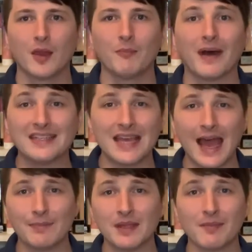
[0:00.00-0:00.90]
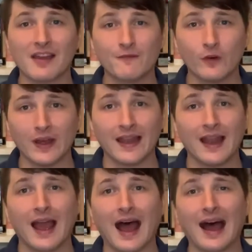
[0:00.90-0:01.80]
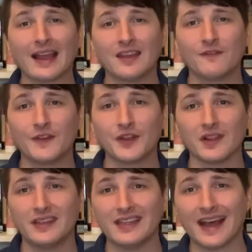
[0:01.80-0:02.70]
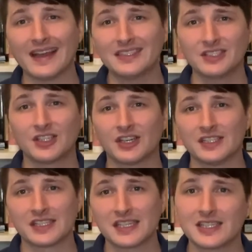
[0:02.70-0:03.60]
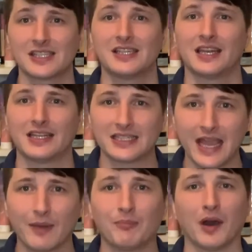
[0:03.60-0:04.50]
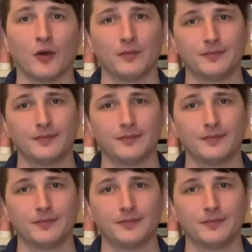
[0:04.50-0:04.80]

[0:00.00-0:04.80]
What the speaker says: By tapping my foot, I can feel a nice, consistent tempo.